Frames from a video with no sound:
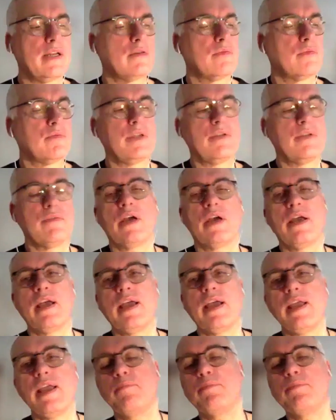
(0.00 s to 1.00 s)
and we were
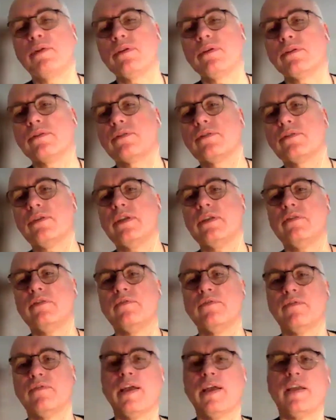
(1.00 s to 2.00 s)
able to
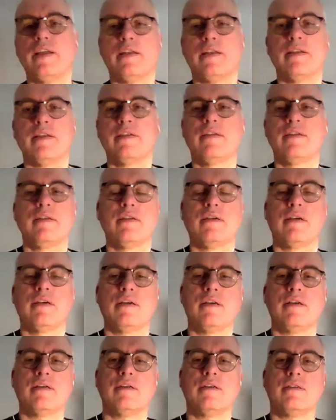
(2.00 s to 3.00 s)
invite
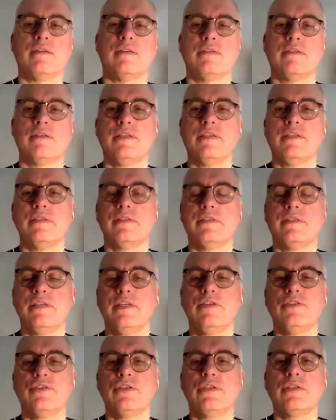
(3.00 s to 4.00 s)
these
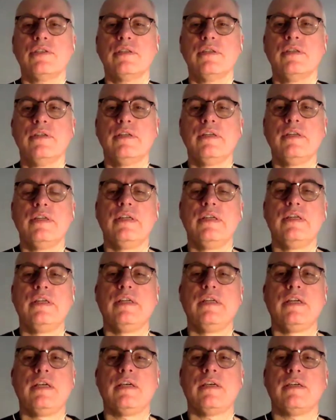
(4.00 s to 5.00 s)
teachers
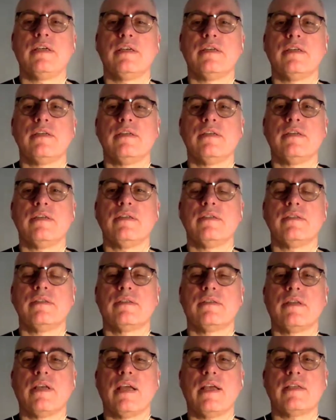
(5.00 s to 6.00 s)

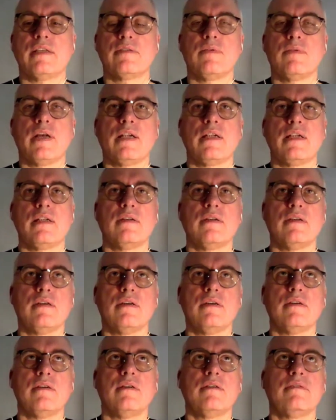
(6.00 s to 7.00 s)
as
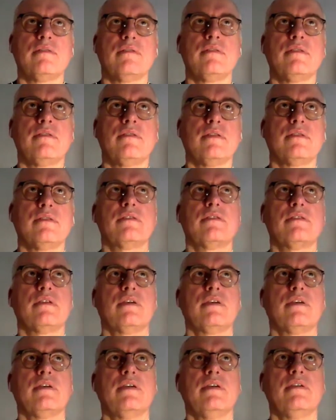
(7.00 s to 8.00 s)
well, this
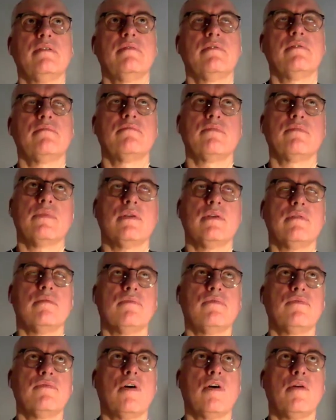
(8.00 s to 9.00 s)

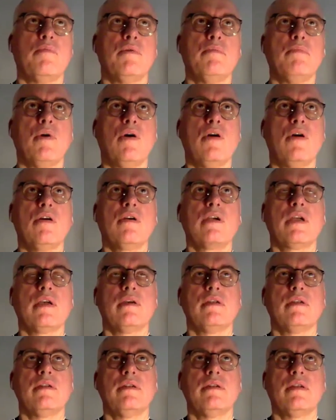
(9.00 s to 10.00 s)
former monk,
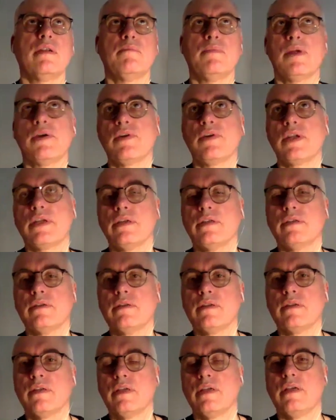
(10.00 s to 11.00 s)
an American
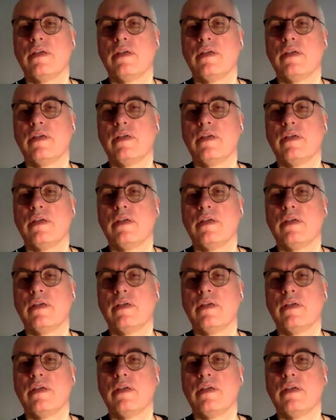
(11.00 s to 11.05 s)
